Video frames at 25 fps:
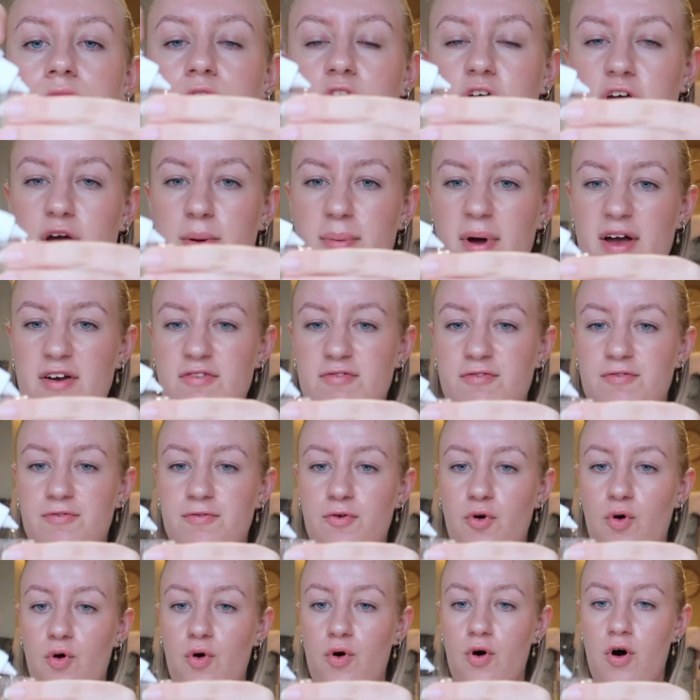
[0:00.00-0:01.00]
like about
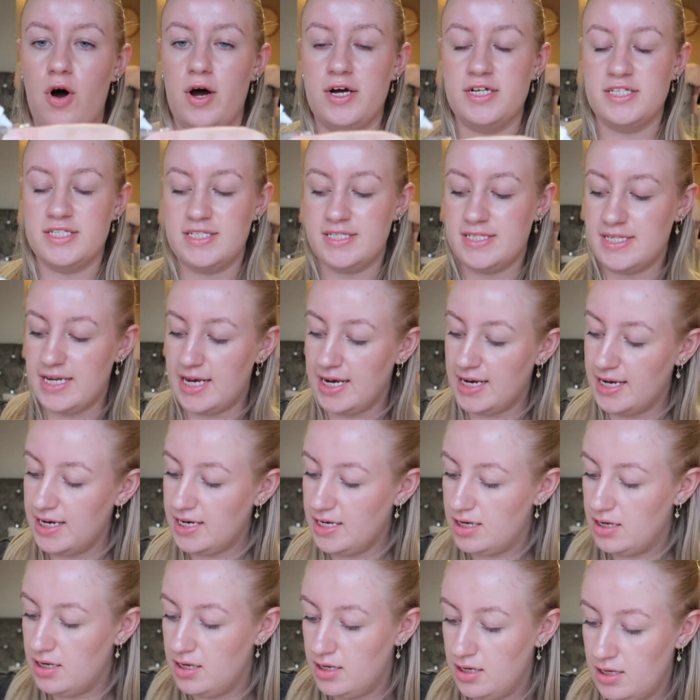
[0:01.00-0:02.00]
four I'd
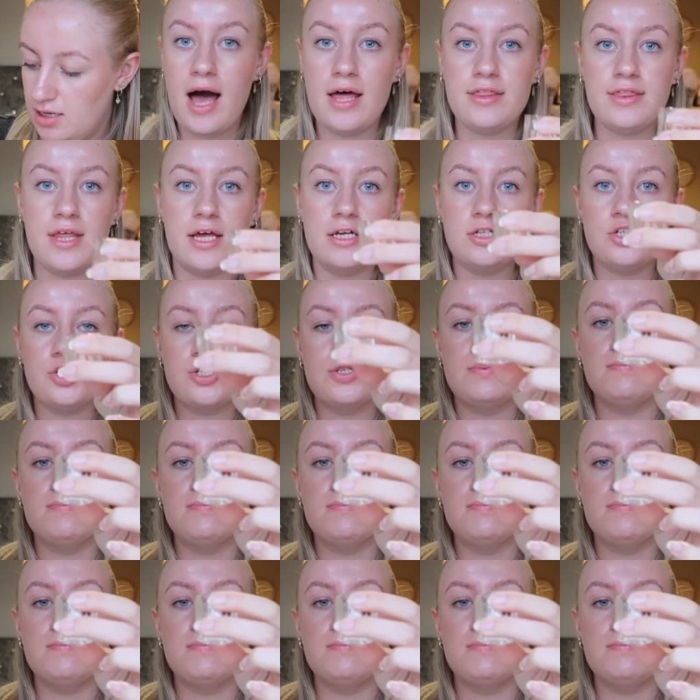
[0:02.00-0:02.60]
say, and then